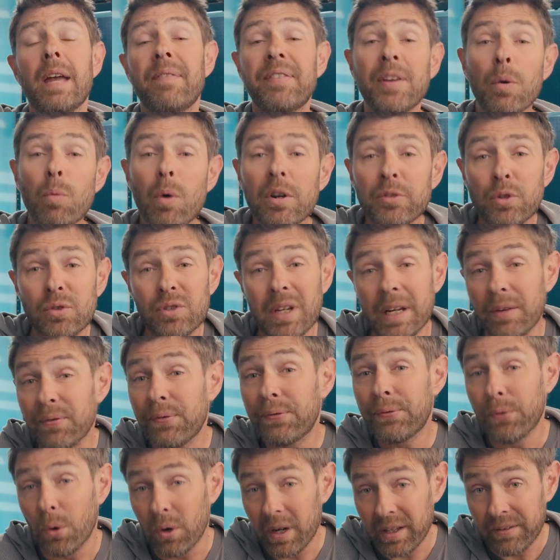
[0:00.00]
If you want to take
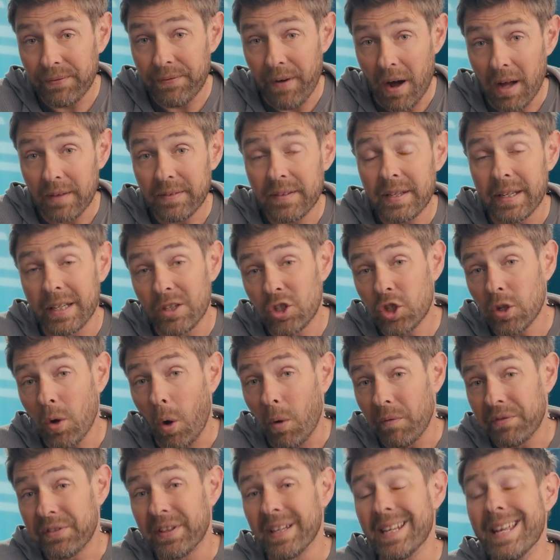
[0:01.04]
full advantage
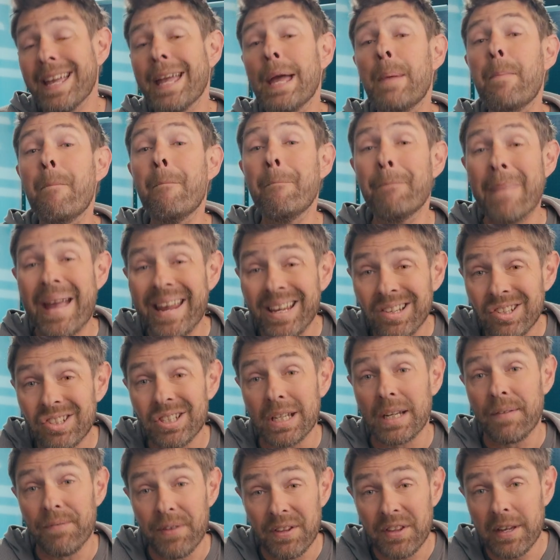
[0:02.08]
of the
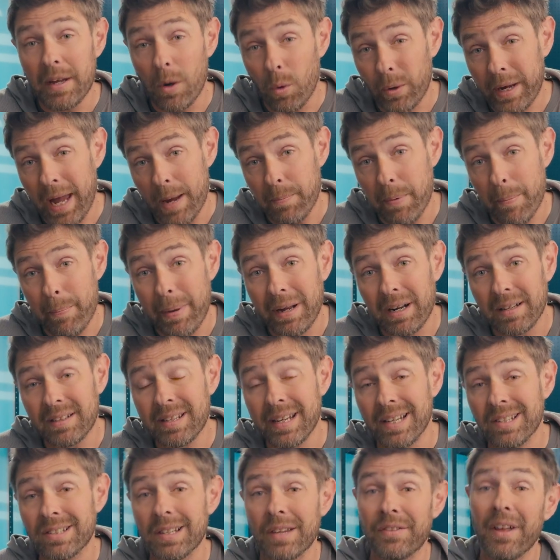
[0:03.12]
amazing video capabilities that